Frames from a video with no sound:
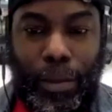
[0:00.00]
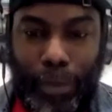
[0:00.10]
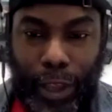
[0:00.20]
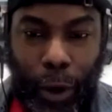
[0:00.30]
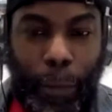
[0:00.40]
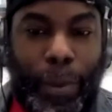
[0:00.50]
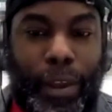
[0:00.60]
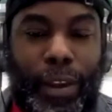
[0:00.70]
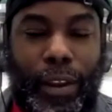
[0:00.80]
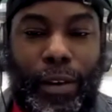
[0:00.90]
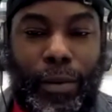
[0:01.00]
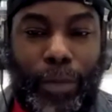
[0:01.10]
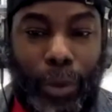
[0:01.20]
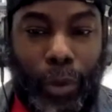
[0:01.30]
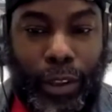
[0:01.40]
be open and
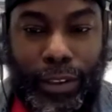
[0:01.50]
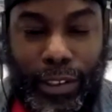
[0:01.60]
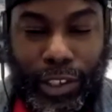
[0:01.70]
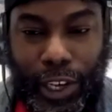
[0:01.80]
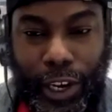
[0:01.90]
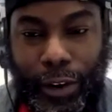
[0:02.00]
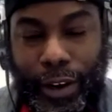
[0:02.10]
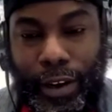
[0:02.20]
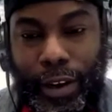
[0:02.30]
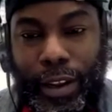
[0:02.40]
be willing to share and.